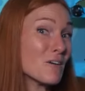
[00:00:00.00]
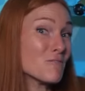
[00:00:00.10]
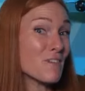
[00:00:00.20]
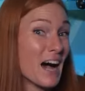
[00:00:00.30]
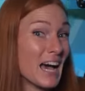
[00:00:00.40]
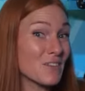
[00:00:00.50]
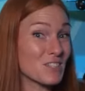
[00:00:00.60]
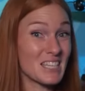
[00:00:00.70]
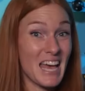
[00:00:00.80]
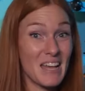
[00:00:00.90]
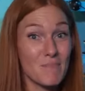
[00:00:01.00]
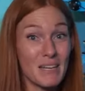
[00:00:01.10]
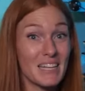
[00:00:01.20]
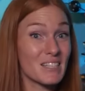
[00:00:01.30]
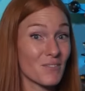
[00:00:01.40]
about 5 to 10
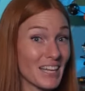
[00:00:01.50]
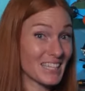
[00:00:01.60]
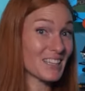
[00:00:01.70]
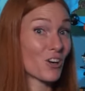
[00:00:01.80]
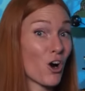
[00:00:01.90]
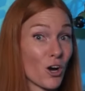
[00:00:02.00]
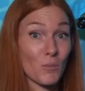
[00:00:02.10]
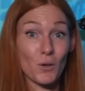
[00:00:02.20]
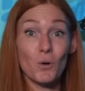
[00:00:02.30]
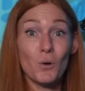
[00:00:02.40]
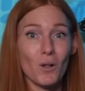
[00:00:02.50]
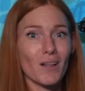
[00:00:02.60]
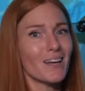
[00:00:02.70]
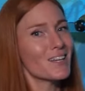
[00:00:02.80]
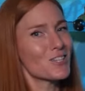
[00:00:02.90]
minutes of letting the caramel
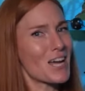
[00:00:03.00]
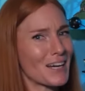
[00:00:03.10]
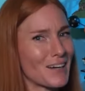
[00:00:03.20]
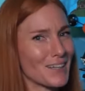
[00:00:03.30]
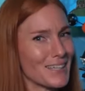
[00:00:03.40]
cool, check